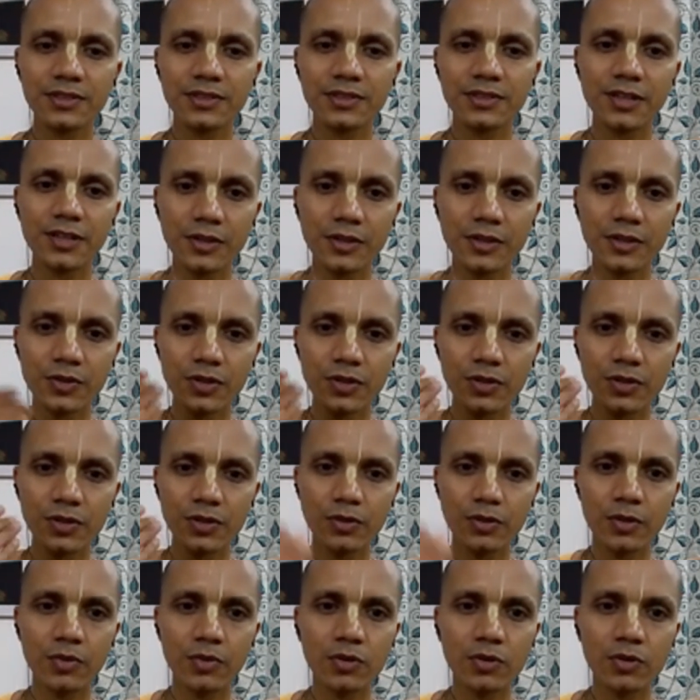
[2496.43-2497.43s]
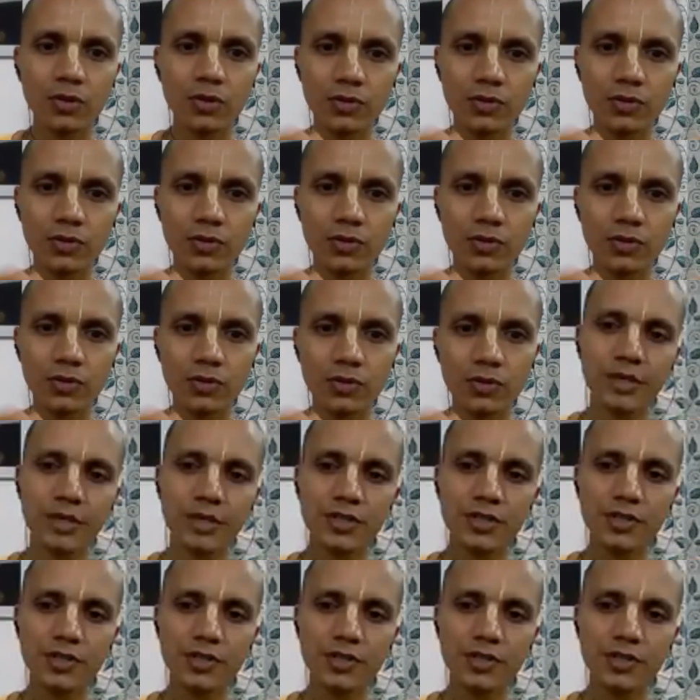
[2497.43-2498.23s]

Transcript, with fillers: and you'll be able to even uh,